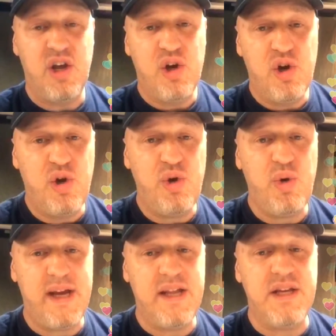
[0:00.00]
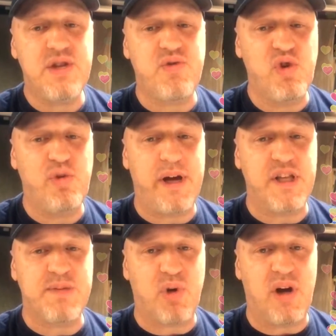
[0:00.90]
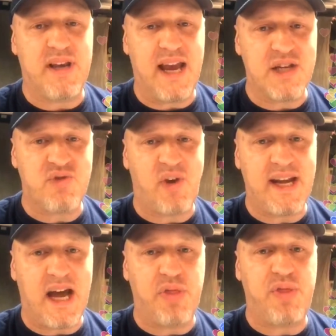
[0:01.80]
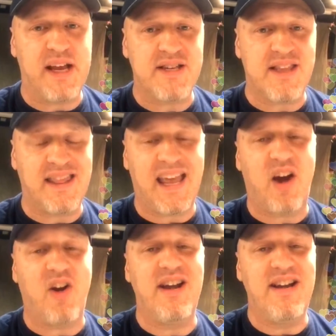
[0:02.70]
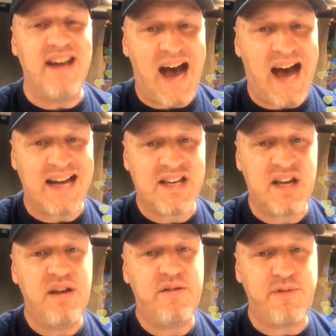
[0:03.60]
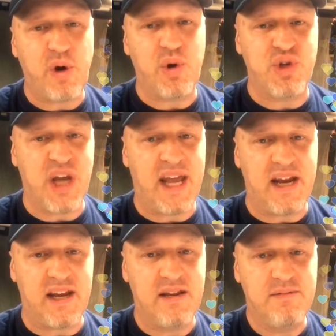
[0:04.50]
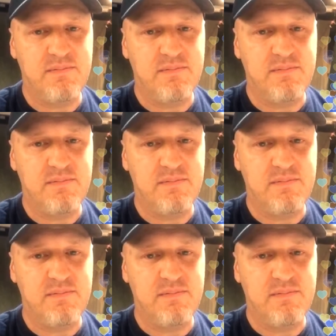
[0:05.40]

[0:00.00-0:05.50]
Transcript: who in this room on this broadcast right now thinks that they are not photogenic?